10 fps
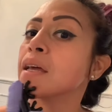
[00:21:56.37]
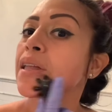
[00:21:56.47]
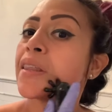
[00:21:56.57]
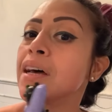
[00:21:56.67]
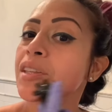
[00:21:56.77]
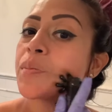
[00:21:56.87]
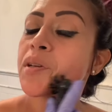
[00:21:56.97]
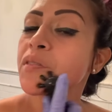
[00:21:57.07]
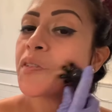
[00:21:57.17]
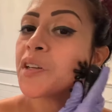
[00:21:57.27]
not to be
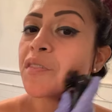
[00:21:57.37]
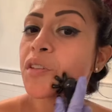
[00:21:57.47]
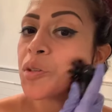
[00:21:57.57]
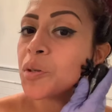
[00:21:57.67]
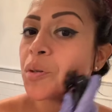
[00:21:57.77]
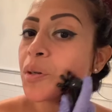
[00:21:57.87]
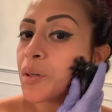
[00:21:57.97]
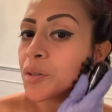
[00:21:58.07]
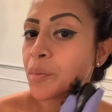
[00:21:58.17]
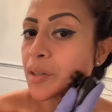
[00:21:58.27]
afraid of the
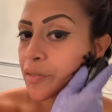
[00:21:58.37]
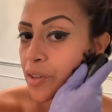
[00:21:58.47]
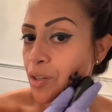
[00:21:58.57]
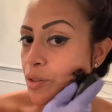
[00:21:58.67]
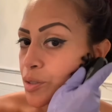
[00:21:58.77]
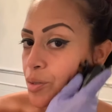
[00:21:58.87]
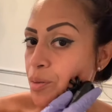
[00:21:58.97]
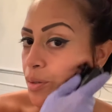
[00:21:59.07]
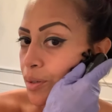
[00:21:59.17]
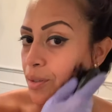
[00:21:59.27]
tool. Don't be afraid of the
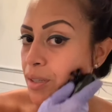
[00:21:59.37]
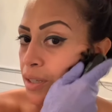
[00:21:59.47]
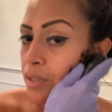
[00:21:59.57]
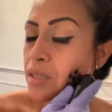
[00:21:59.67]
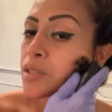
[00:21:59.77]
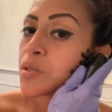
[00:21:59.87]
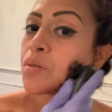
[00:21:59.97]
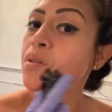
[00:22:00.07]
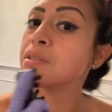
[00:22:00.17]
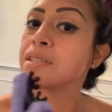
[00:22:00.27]
tool. This
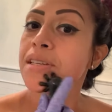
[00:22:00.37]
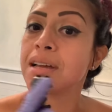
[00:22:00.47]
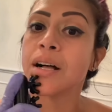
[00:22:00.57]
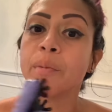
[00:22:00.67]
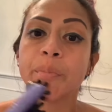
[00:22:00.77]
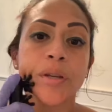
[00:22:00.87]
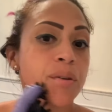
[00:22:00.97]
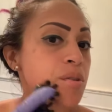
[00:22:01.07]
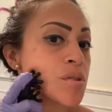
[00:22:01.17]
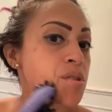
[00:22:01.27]
tool is to help
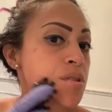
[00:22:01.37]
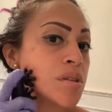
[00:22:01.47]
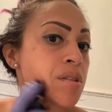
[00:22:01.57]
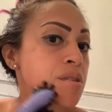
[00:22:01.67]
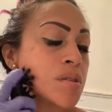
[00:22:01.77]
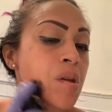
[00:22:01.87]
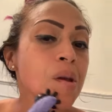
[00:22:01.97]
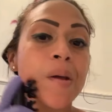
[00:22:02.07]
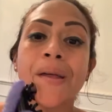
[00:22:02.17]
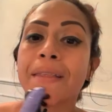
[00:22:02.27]
you,
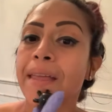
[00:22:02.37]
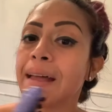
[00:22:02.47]
to